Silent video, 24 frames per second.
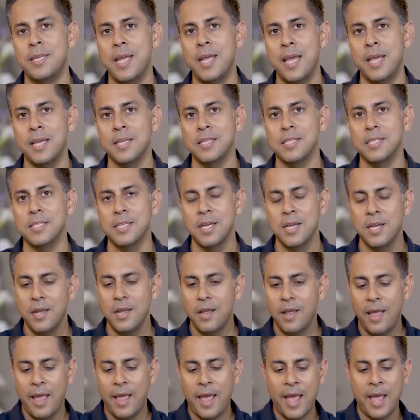days.
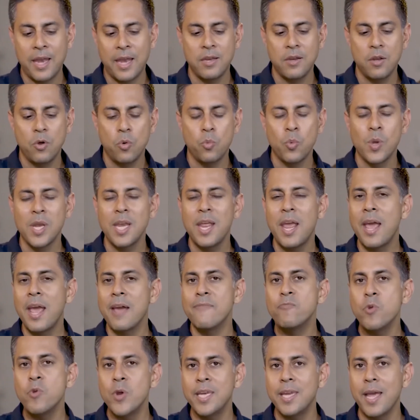And with
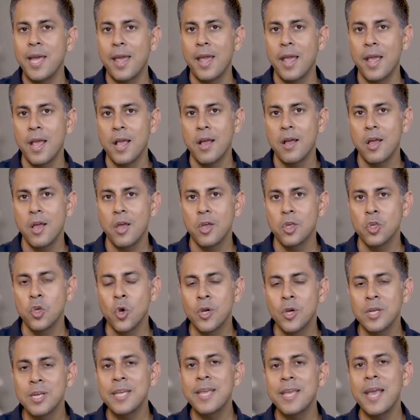every day, you're
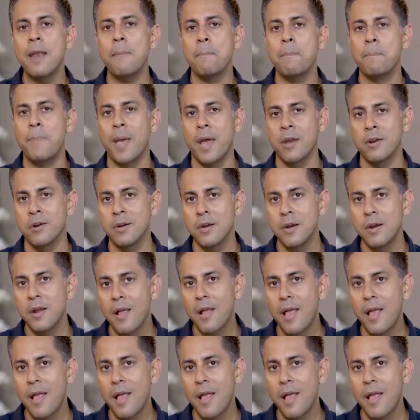going to get better